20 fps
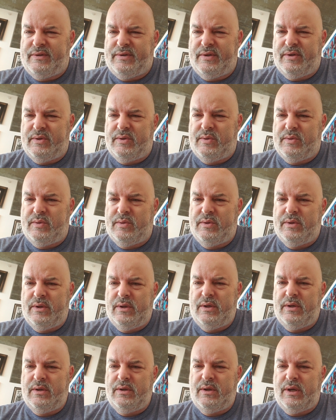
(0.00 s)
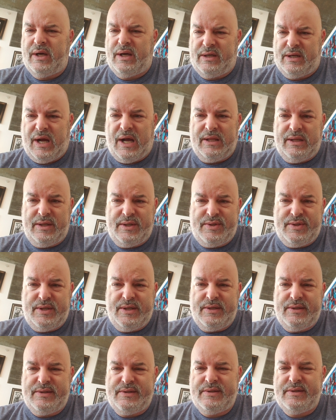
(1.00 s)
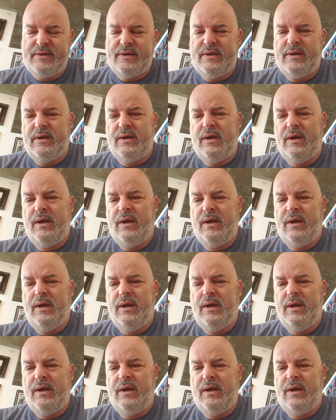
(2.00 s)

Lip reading: to acknowledge this.